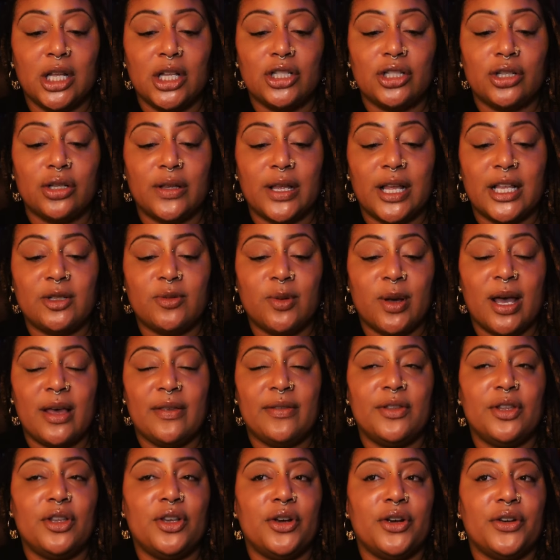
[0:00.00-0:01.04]
So that's why
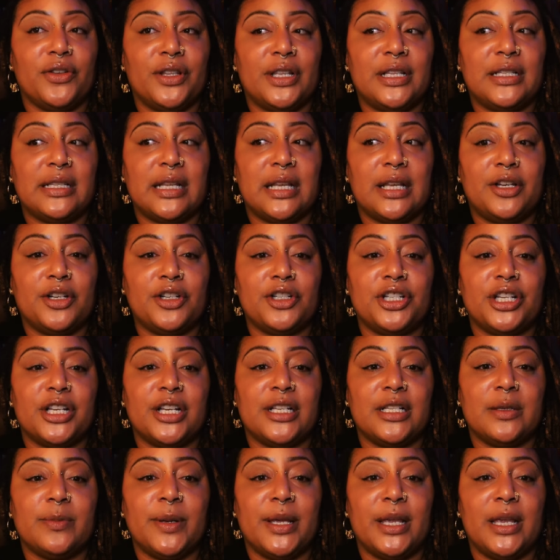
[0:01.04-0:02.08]
this energy
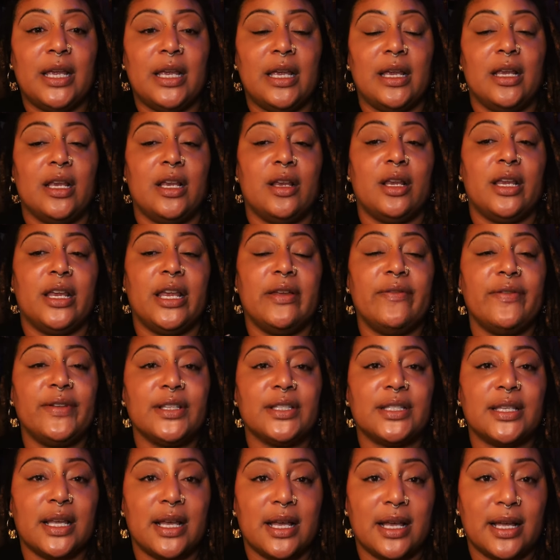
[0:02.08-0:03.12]
is being
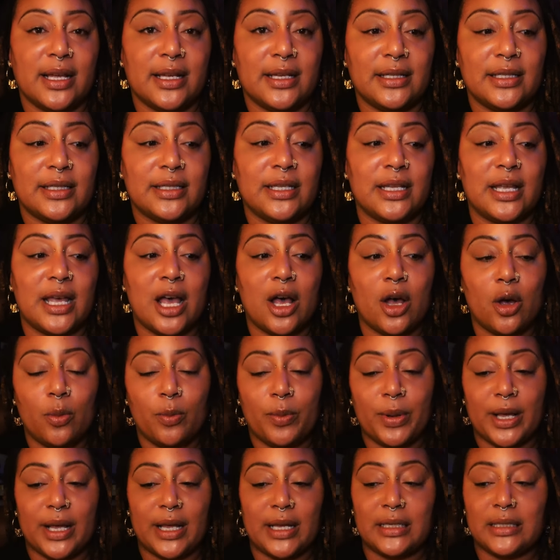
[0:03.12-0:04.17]
given to us to
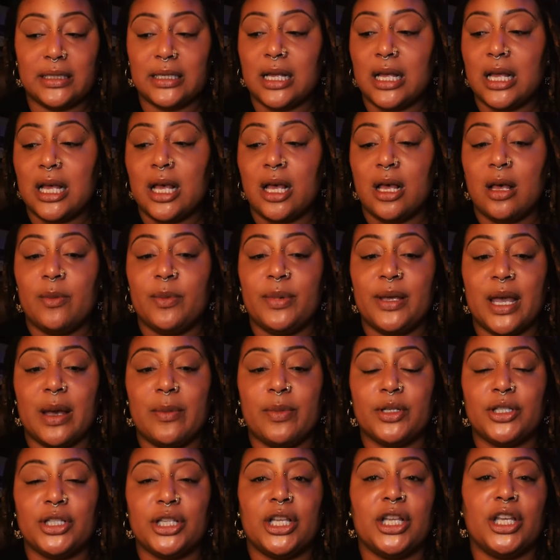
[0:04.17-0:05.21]
help us be
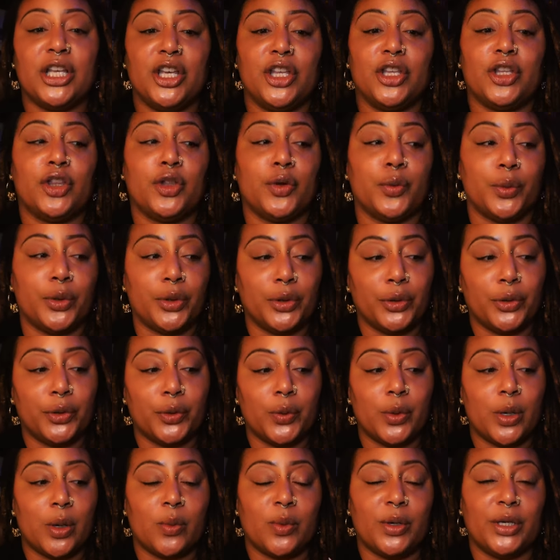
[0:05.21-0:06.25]
able to get through
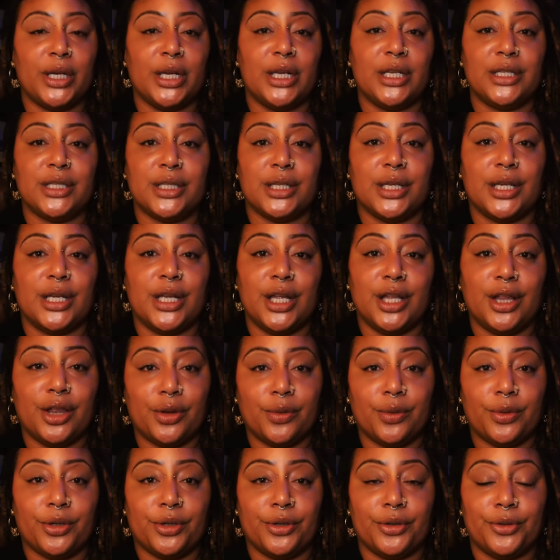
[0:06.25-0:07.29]
where we need to get
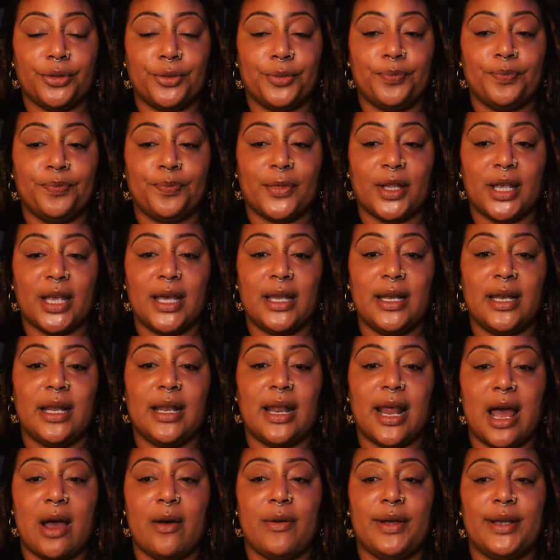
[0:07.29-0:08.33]
through and
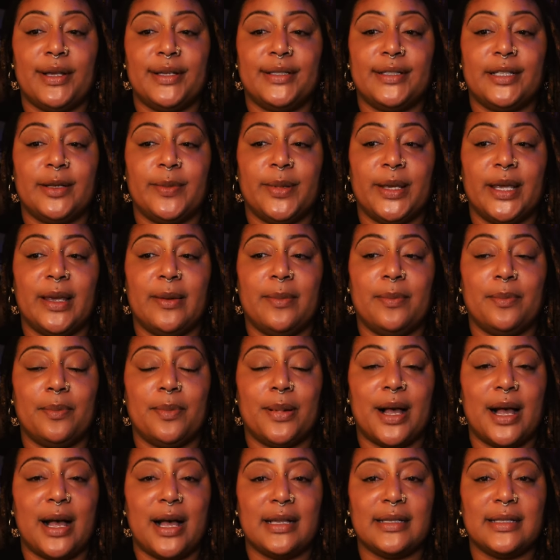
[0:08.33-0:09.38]
allow us to be
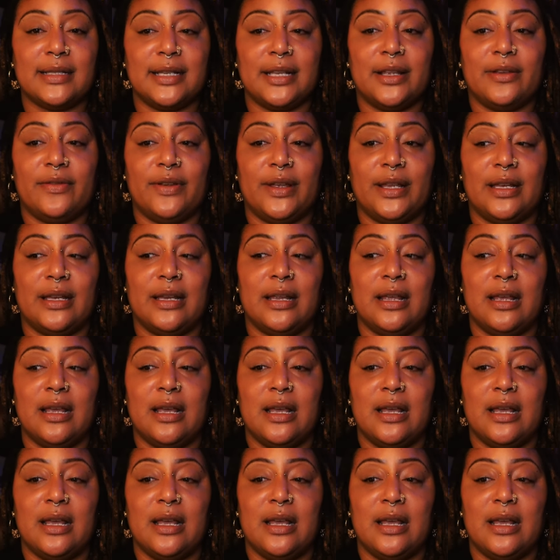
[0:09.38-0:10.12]
positive and,